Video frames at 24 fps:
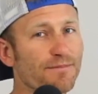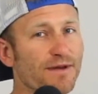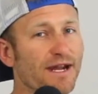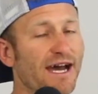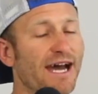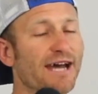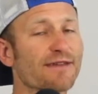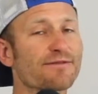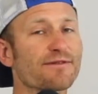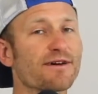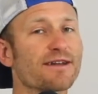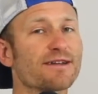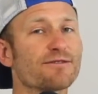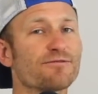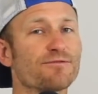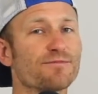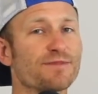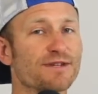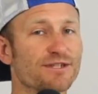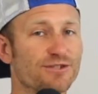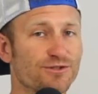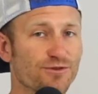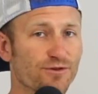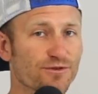but I thought it would
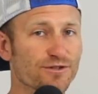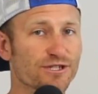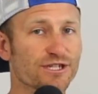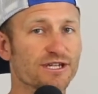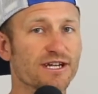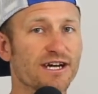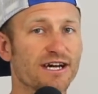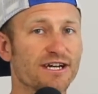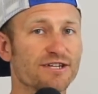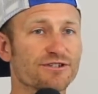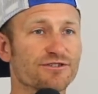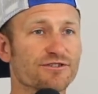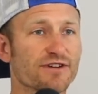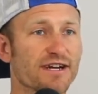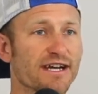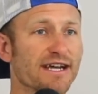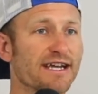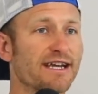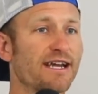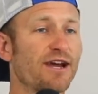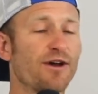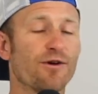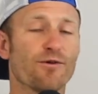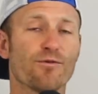be George and
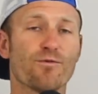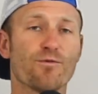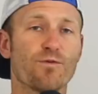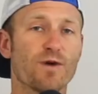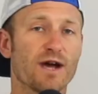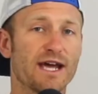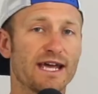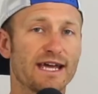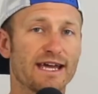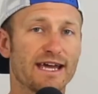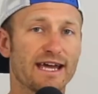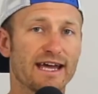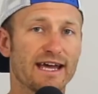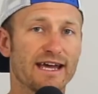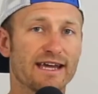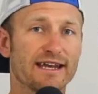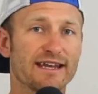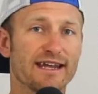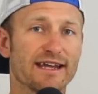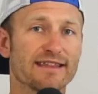Andre way ahead,